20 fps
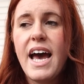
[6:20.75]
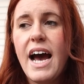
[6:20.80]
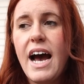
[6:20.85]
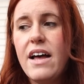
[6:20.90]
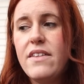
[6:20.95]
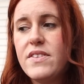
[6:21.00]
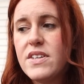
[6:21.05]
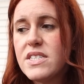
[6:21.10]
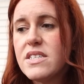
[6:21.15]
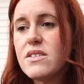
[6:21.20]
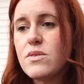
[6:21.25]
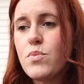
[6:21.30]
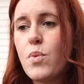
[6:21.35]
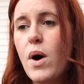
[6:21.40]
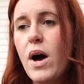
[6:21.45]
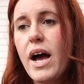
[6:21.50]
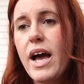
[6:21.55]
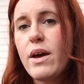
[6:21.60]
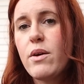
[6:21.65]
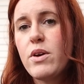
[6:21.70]
And this is
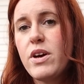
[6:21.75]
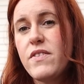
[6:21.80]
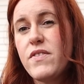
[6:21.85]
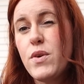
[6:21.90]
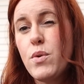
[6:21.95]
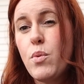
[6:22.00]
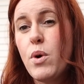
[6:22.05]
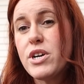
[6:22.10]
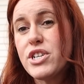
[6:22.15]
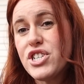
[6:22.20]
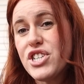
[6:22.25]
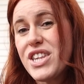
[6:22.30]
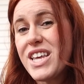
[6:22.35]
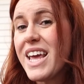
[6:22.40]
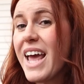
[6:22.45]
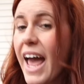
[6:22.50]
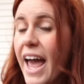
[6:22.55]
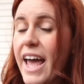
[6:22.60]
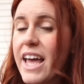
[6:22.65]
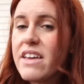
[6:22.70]
why, if you watch the
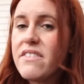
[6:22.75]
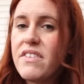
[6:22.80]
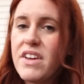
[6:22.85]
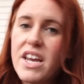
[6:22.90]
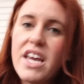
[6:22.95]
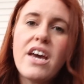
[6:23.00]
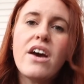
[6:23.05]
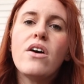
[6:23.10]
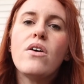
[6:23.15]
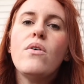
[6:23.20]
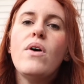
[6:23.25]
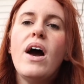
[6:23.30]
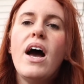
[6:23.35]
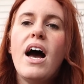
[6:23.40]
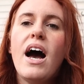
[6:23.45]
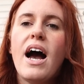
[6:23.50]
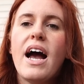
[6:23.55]
egg video,